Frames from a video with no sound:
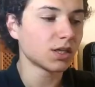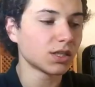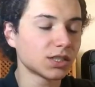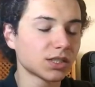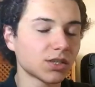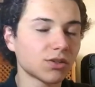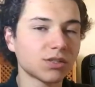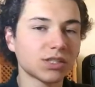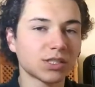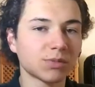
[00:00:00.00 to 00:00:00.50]

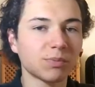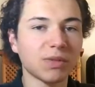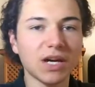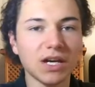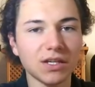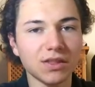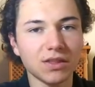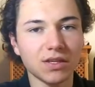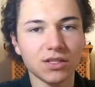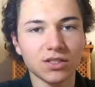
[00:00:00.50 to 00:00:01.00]
So
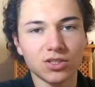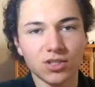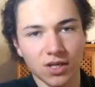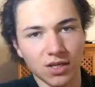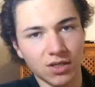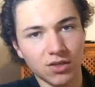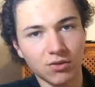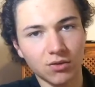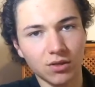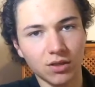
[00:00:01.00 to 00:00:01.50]
despite the
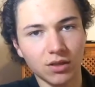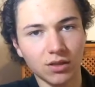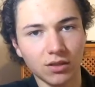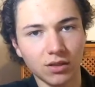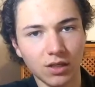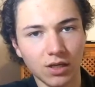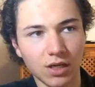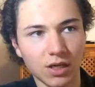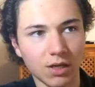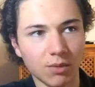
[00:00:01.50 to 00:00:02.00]

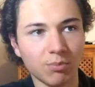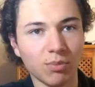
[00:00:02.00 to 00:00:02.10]
general uh,